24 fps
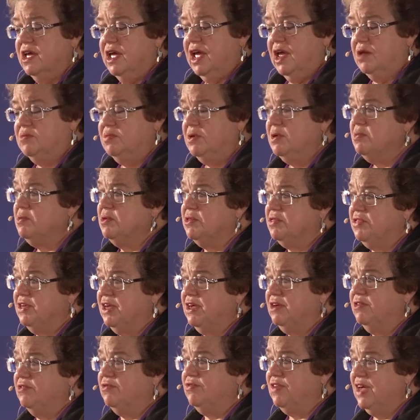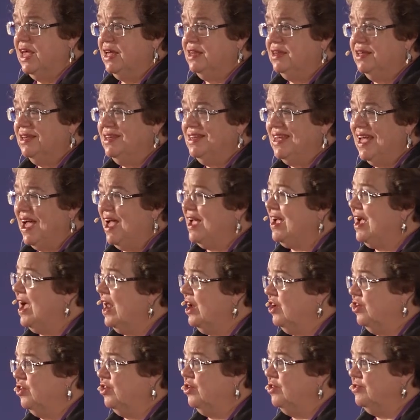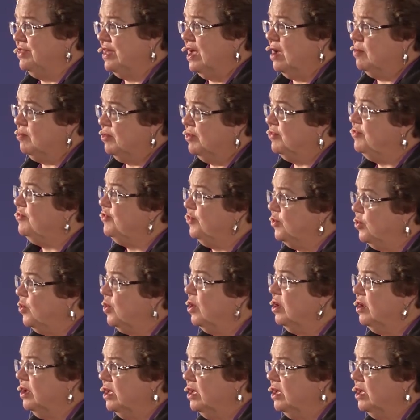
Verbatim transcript: And people think vaguely, yeah, I kind of heard that before,